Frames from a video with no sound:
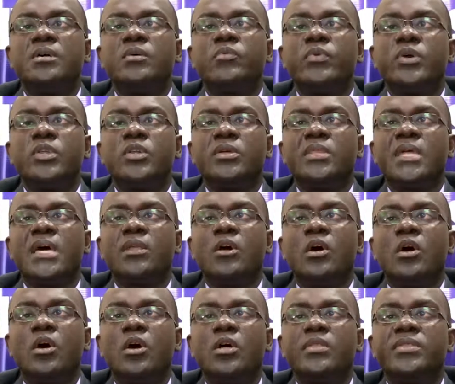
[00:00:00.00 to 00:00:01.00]
We know that
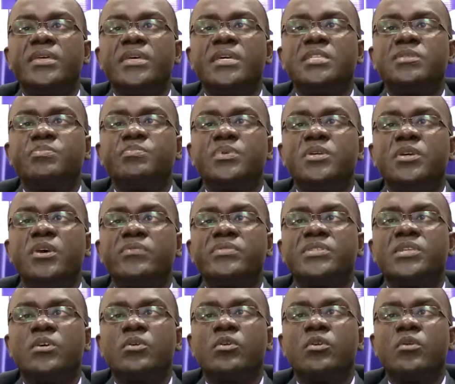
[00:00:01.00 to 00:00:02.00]
all these P of
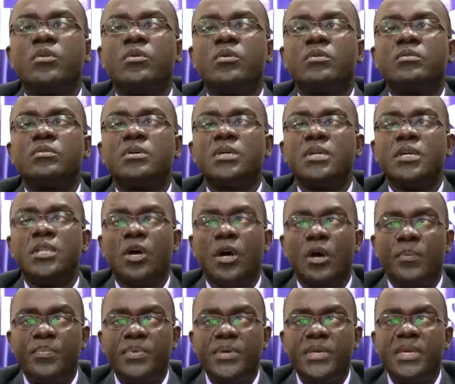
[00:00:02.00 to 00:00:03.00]
0, you
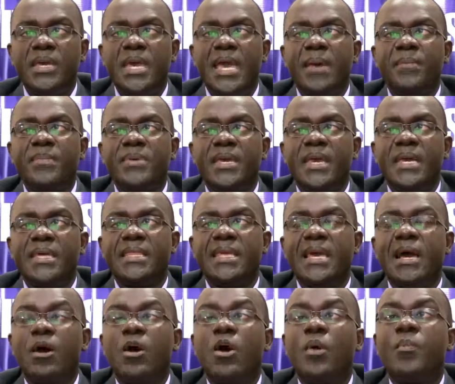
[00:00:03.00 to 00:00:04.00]
know, P, M here, they
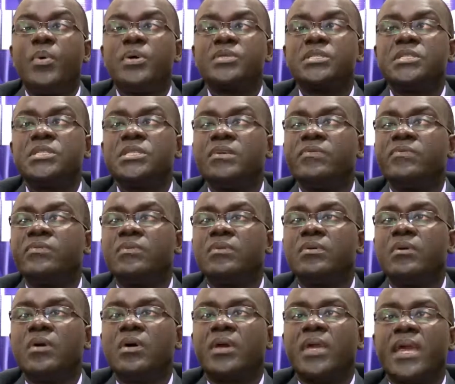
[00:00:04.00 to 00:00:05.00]
are all positive,
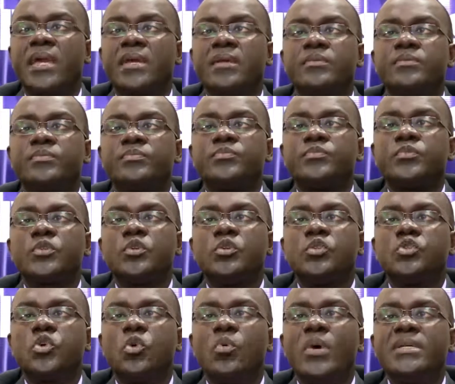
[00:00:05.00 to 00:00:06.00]
okay?
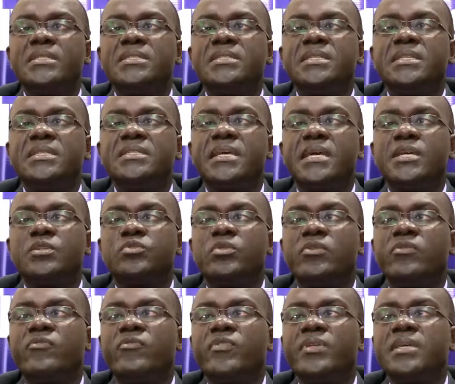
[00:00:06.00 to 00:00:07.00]
So when T tends to
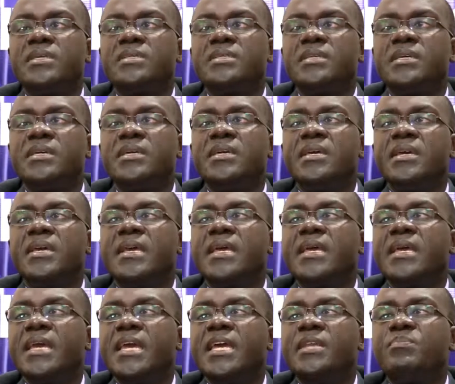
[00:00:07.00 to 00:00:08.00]
infinity,
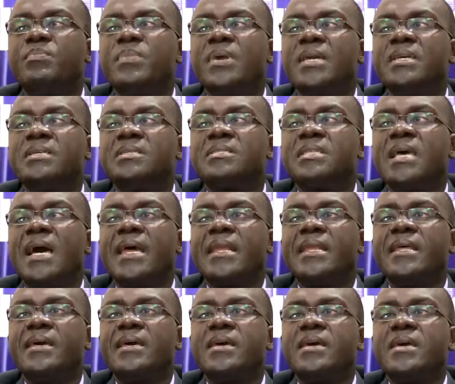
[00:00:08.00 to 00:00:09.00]
it means that